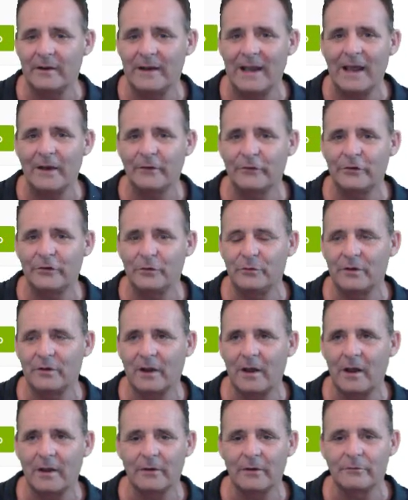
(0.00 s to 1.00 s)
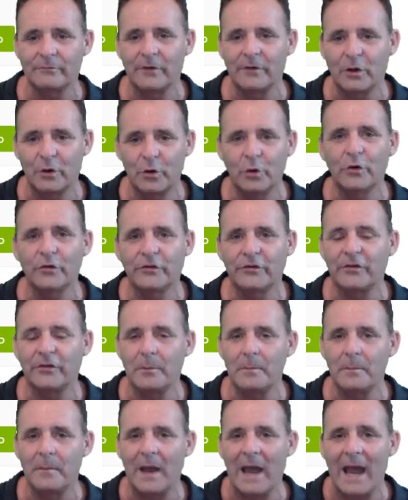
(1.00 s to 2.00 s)
It allows you to kind of record
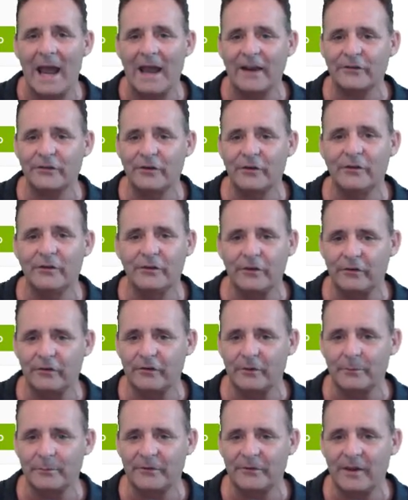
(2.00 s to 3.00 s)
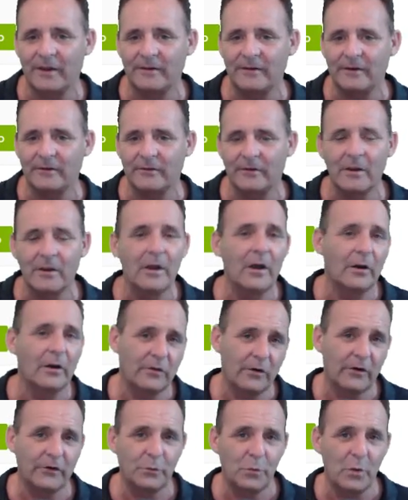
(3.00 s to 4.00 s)
some actions and some settings
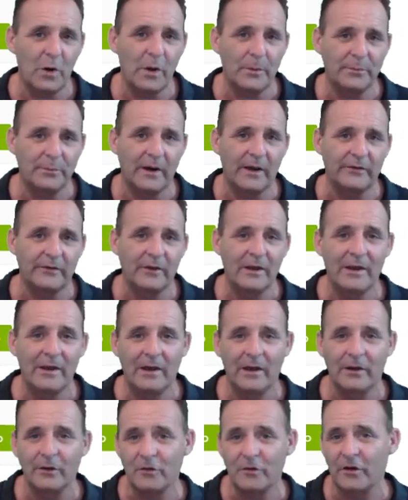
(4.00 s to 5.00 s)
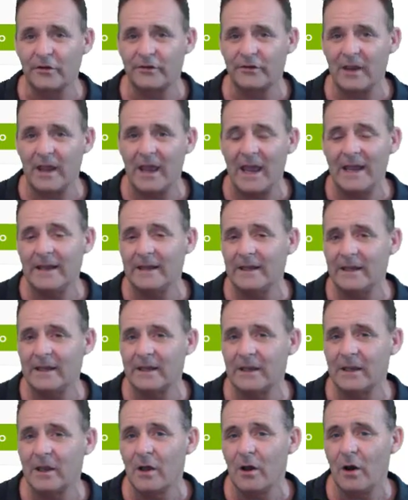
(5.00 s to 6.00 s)
across WordPress and across
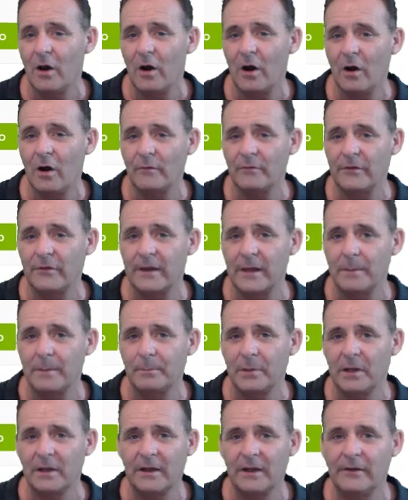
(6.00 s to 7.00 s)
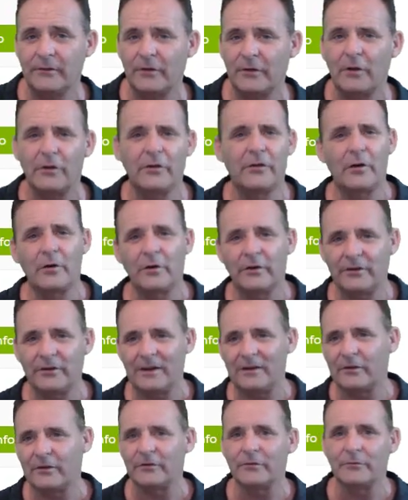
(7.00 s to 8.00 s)
any of the plugins, as long as
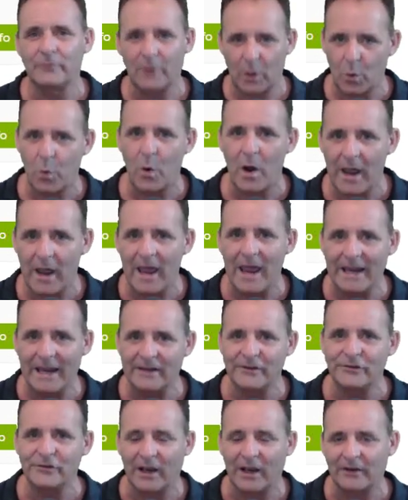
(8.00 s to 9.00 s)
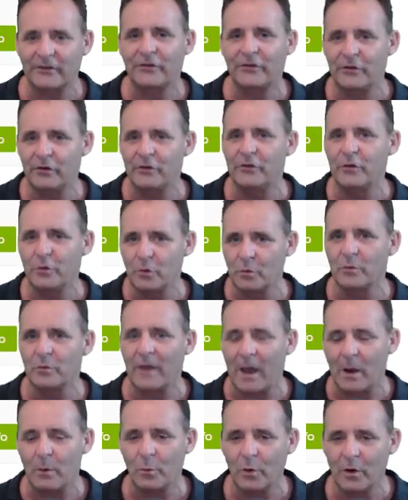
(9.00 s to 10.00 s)
it doesn't require Ajax to do
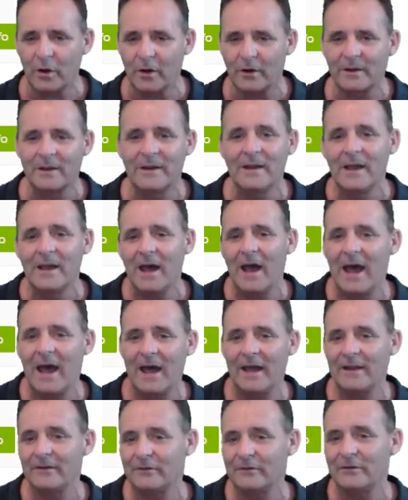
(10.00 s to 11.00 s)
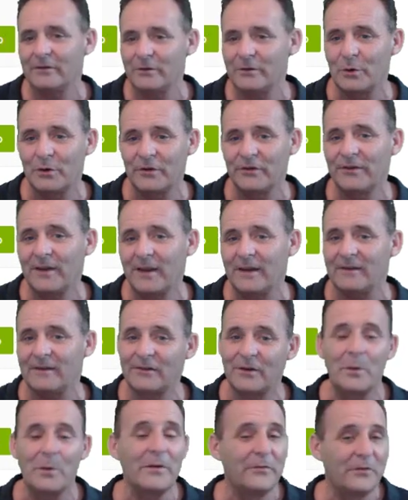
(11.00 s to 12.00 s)
that work. And you can set it
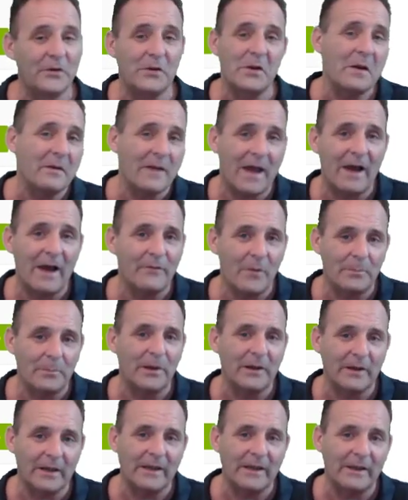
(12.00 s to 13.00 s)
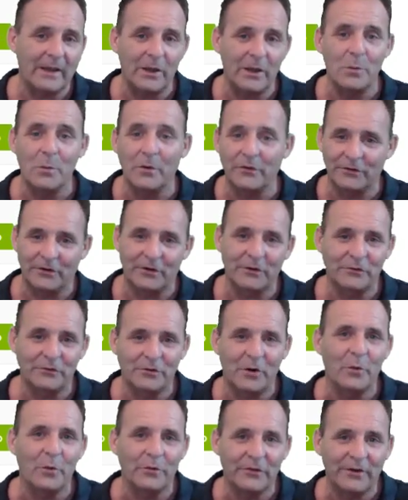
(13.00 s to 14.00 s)
so if you don't have a plugin that you want to
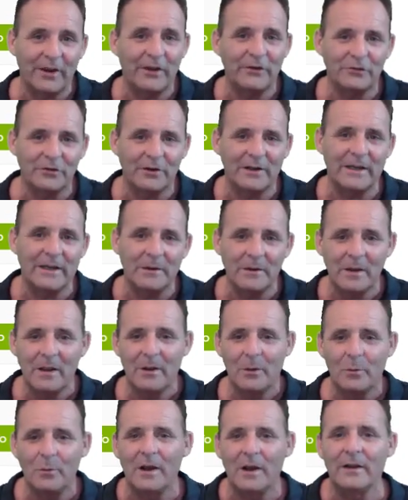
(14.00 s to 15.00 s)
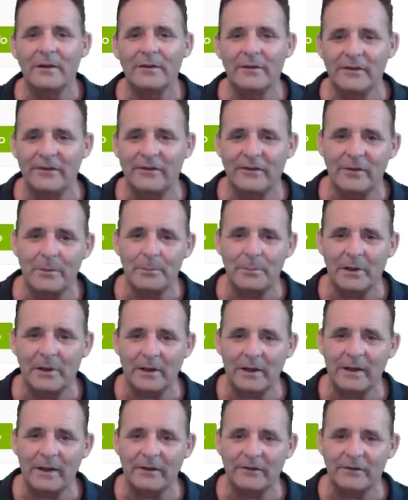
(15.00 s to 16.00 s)
control centrally, well, this is the
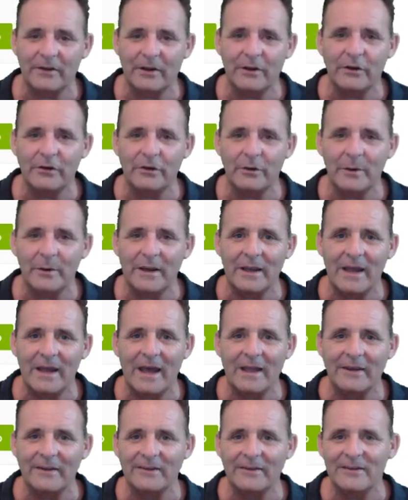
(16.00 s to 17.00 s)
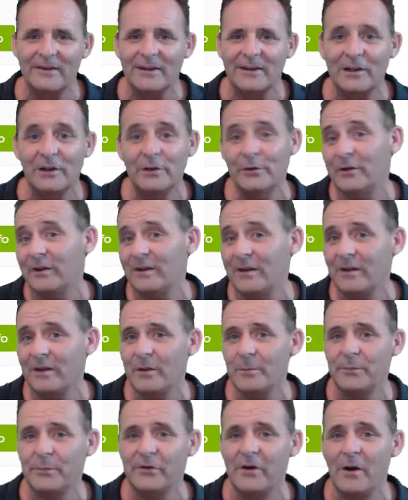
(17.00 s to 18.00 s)
plugin that's going to do it, and it's included in
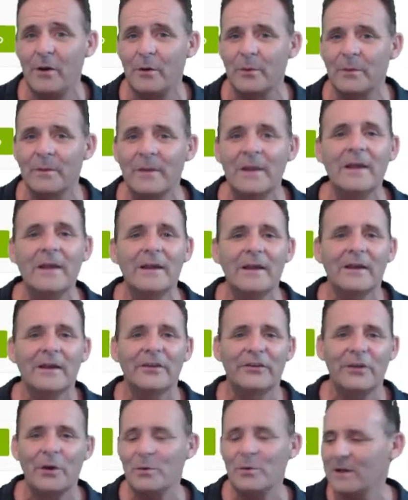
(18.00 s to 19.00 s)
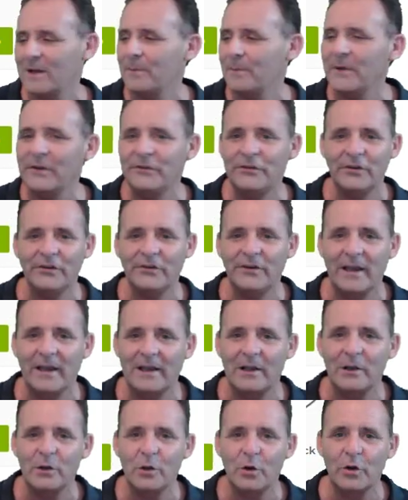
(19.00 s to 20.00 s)
the Pro. So let me just
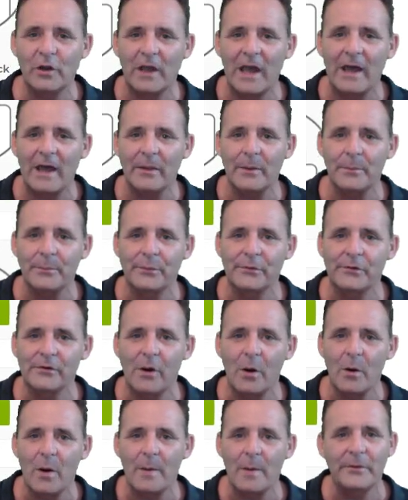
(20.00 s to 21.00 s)
take a look at the Pro.